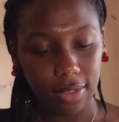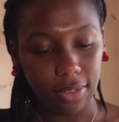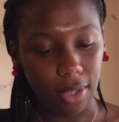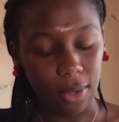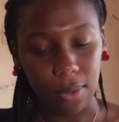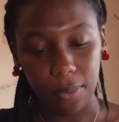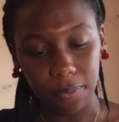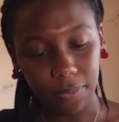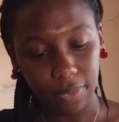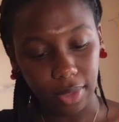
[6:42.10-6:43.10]
so
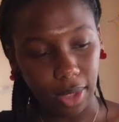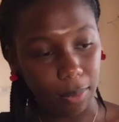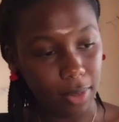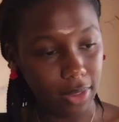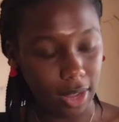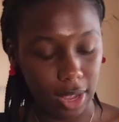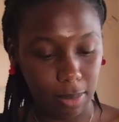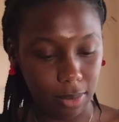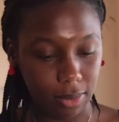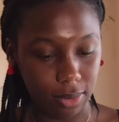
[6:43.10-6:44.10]
I wasn't
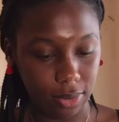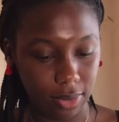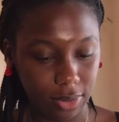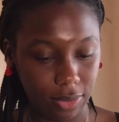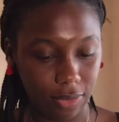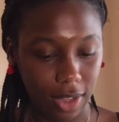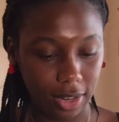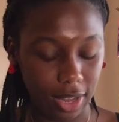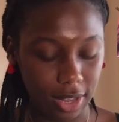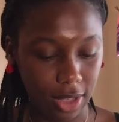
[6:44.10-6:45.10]
able to
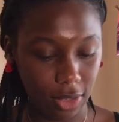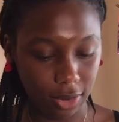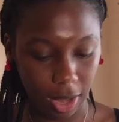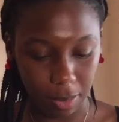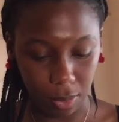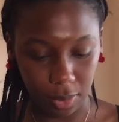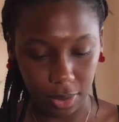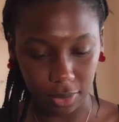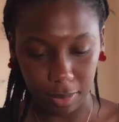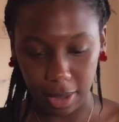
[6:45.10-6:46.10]
find any other type of
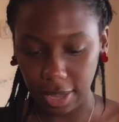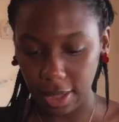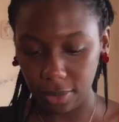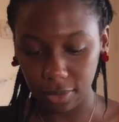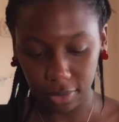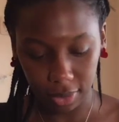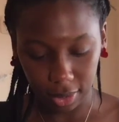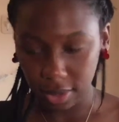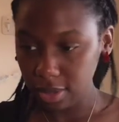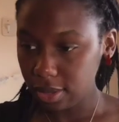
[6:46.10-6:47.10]
wheels in my house.
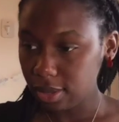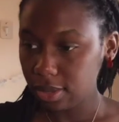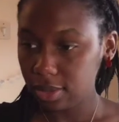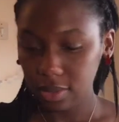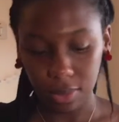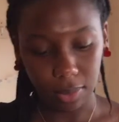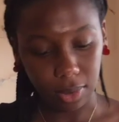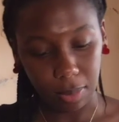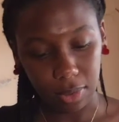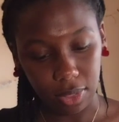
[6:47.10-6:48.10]
So we're
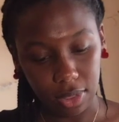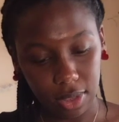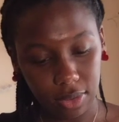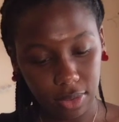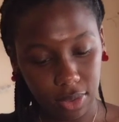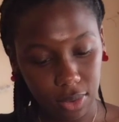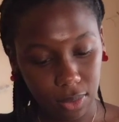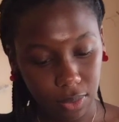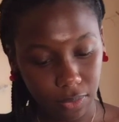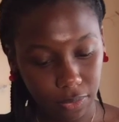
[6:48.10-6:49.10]
gonna put these 2